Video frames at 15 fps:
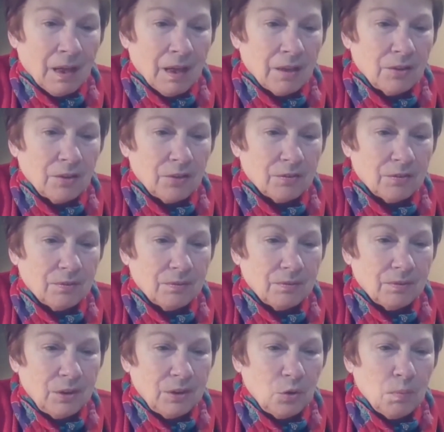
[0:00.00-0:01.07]
And
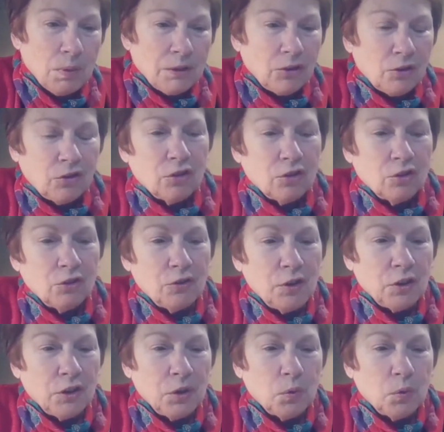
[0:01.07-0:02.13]
you mentioned
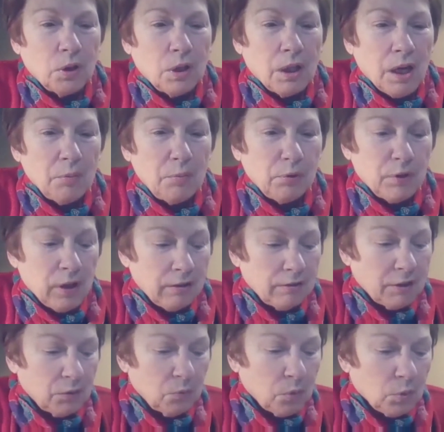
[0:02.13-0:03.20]
that you were a
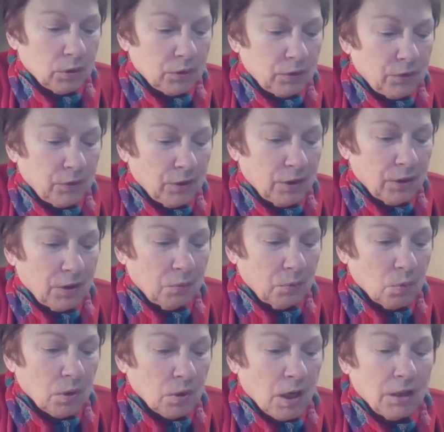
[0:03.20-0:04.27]
librarian. What
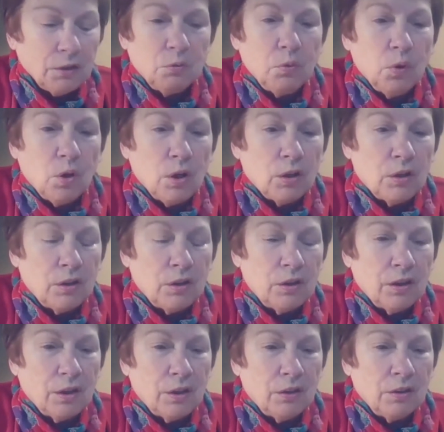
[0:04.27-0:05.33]
kind of work
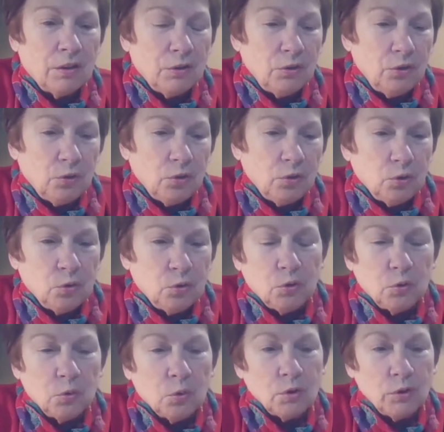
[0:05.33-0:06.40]
do you
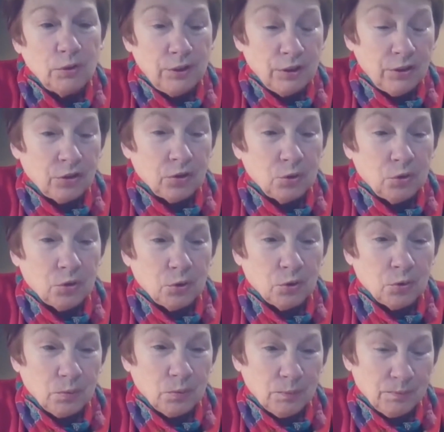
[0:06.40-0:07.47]
do, or did you
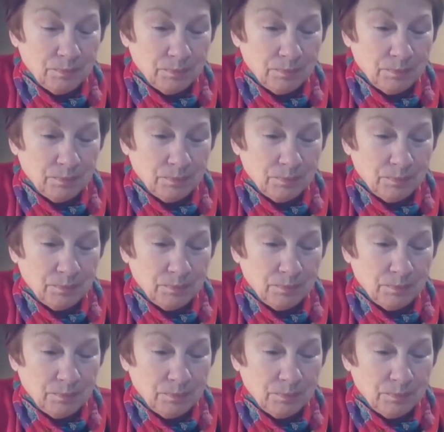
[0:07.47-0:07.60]
do?